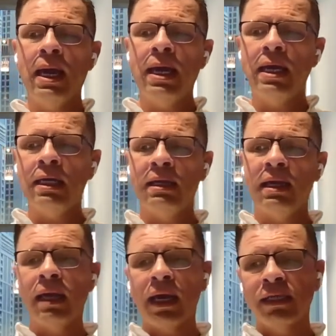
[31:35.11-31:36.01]

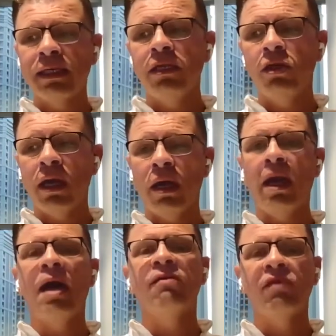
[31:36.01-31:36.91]
And like I said, you
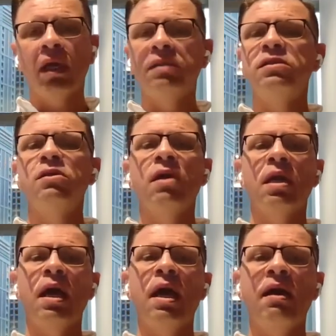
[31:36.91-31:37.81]
got to have guts,
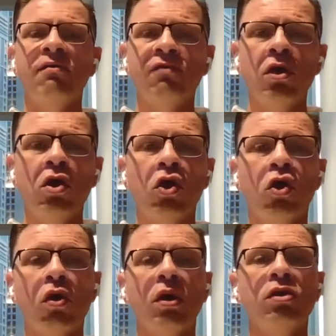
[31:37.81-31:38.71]
you got to have
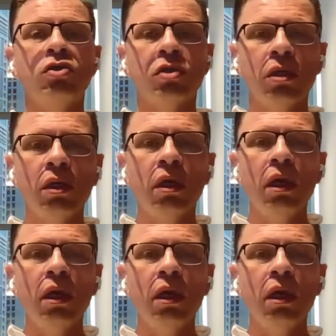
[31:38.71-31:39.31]
courage,